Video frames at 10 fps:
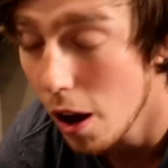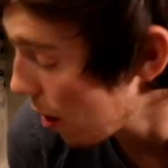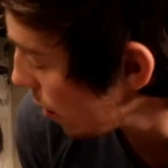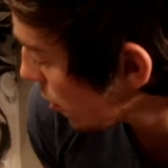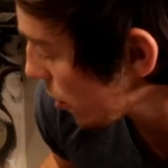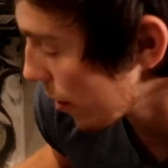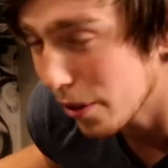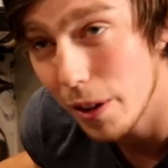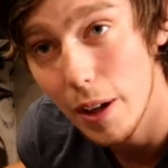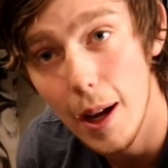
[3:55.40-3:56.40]

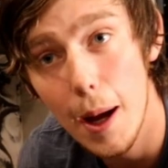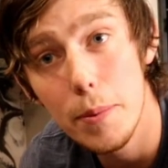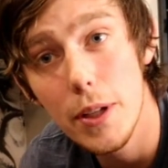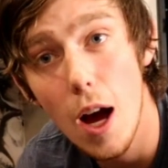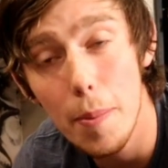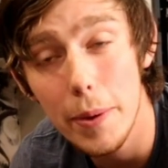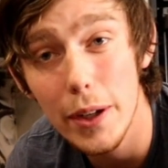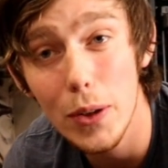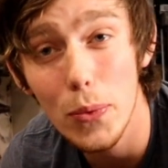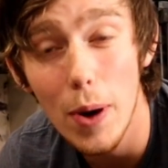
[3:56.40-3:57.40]
Also up top
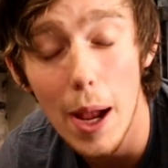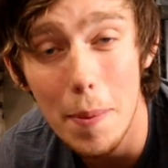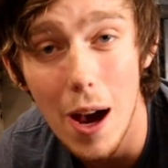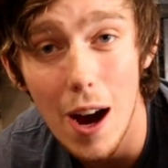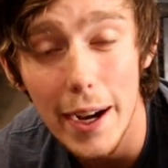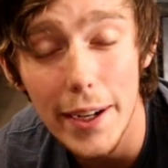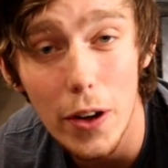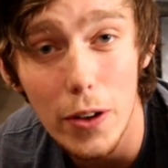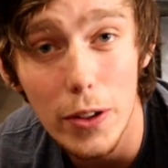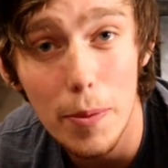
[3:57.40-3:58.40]
here, right behind
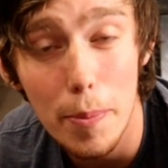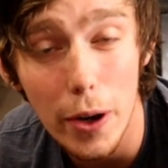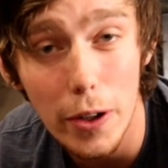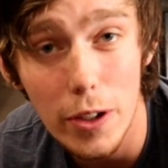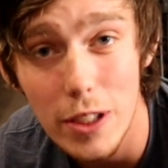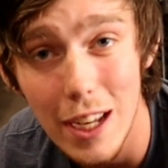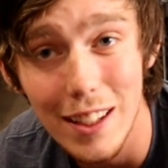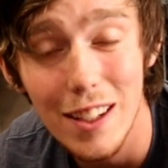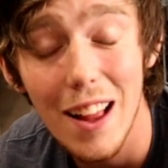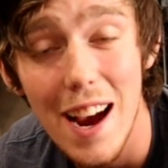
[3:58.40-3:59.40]
all the burners
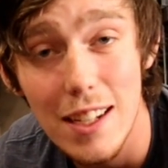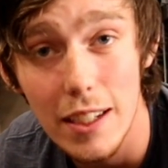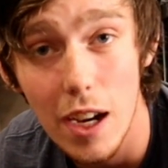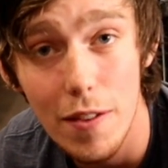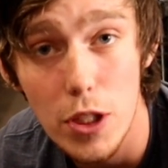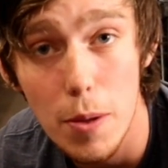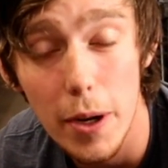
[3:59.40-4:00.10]
and the glass that covers the